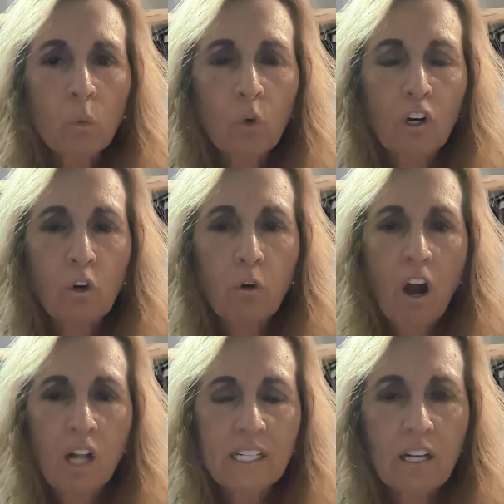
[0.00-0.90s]
we're
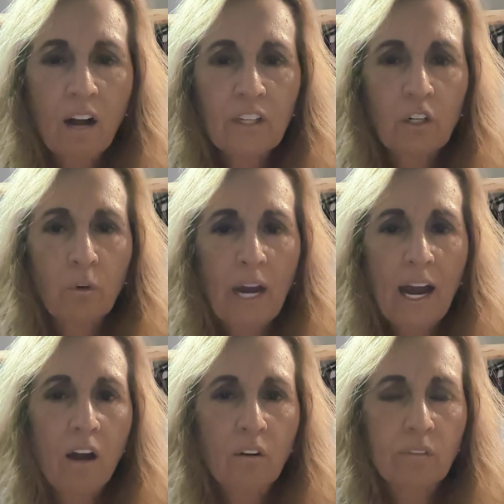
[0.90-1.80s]
crawling on the
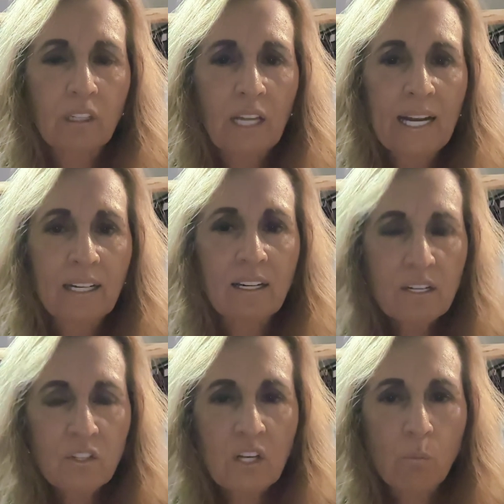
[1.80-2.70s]
ground like
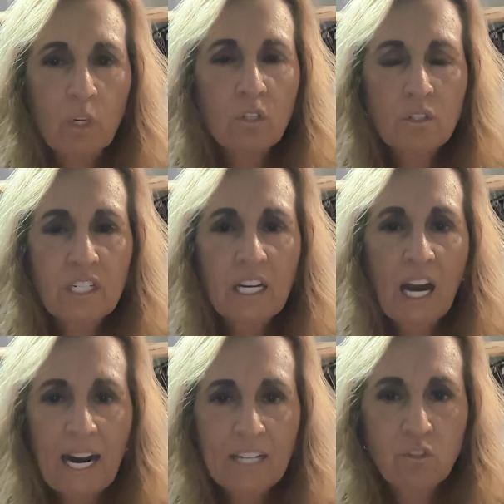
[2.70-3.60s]
someone who's
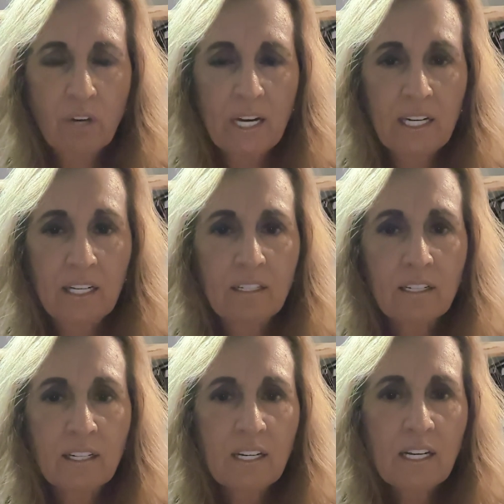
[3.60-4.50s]
dehydrated
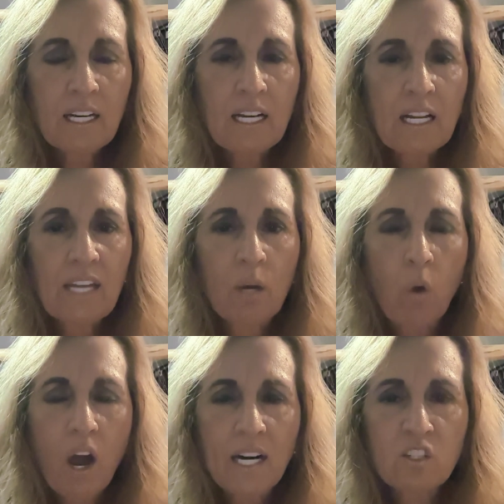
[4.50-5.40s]
they
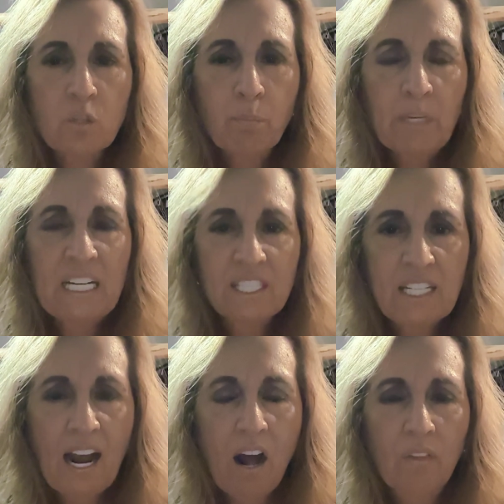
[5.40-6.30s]
want us beat
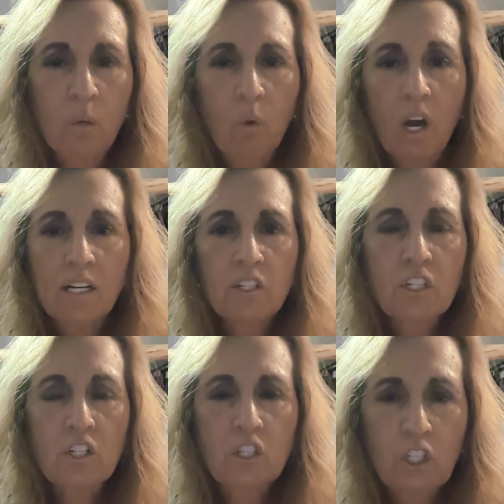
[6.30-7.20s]
down. They want us
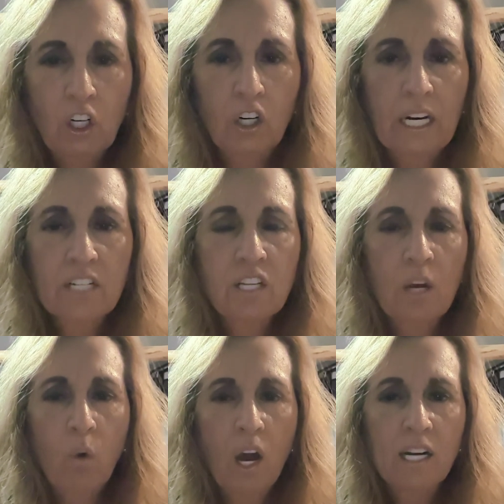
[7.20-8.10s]
discouraged.
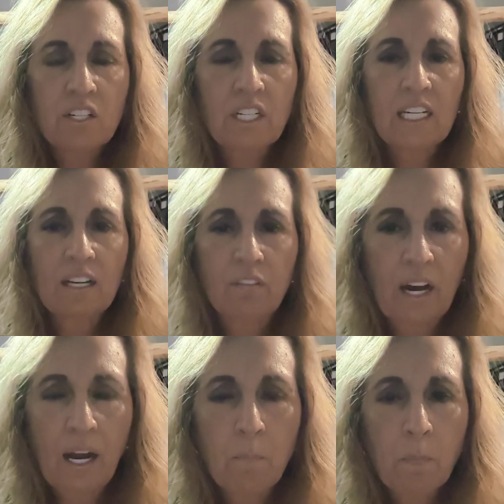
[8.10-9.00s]
They want us to give
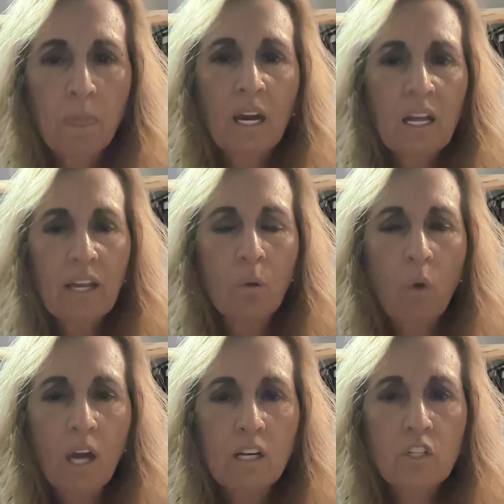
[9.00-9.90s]
up. They
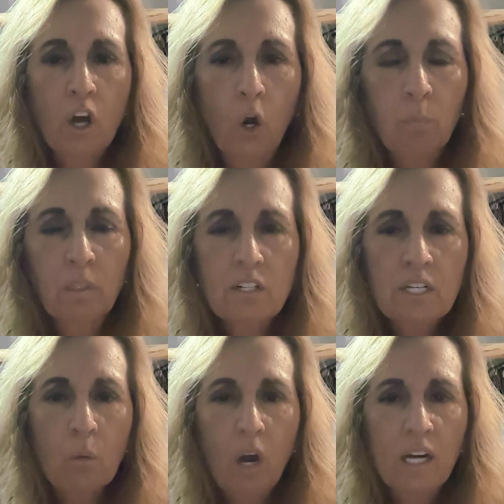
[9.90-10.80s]
want us hopeless.
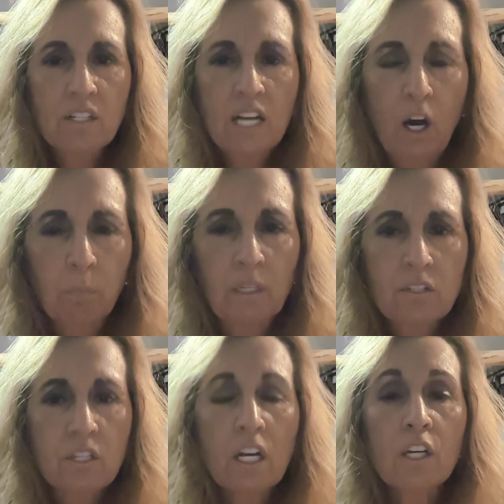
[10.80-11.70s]
They want us
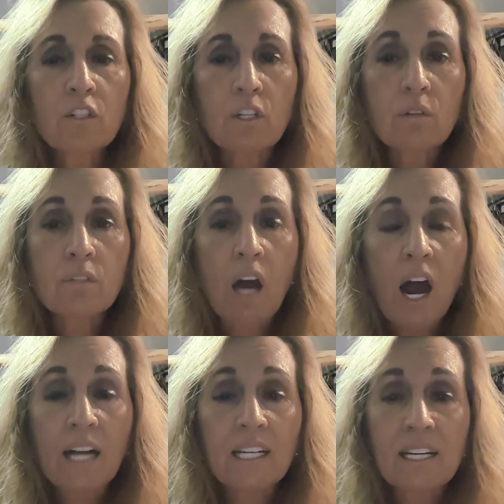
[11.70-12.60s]
helpless. Do
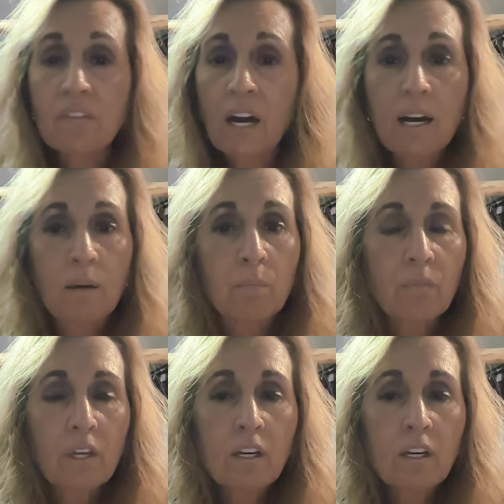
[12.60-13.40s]
not give up.